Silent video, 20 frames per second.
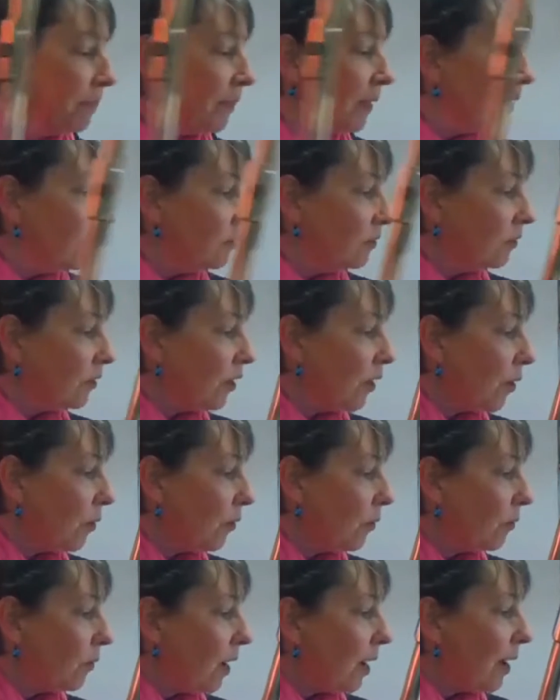
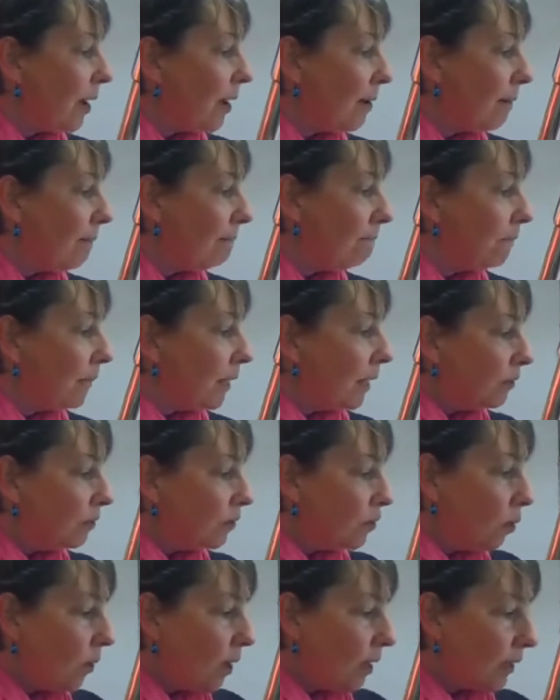So
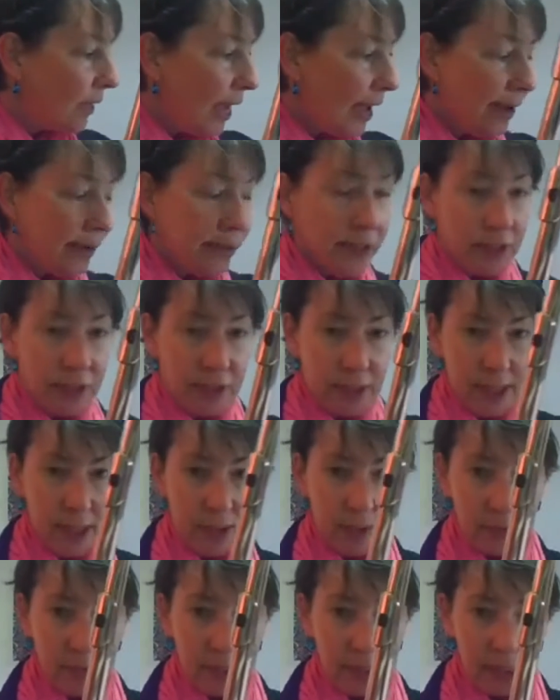so allow
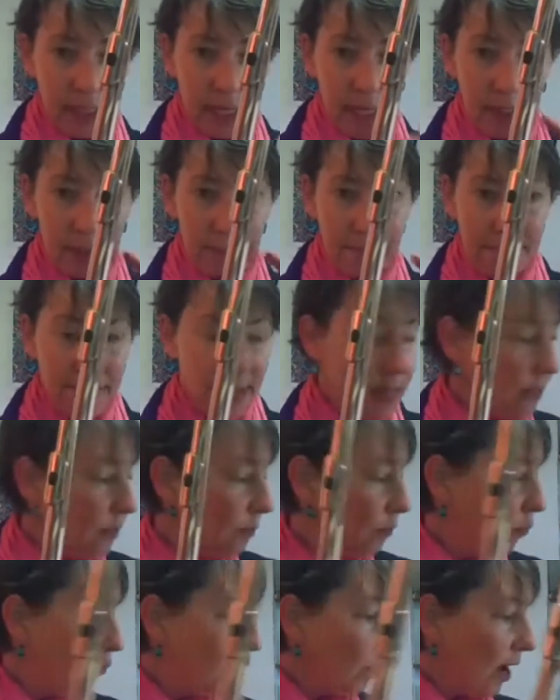yourself to take a
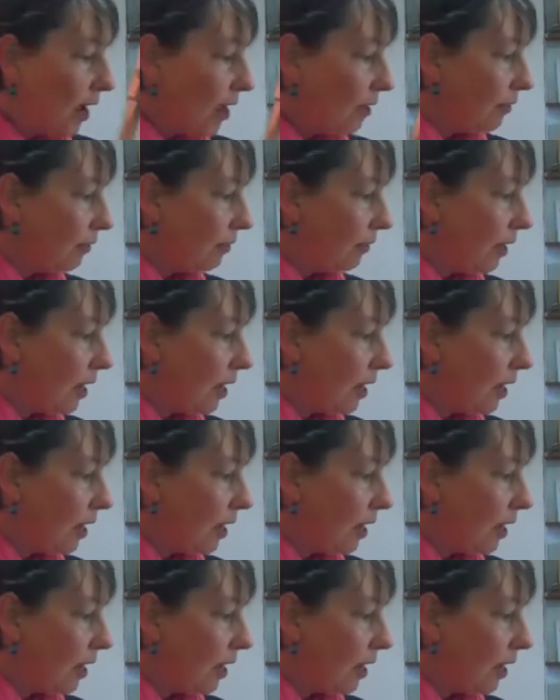big breath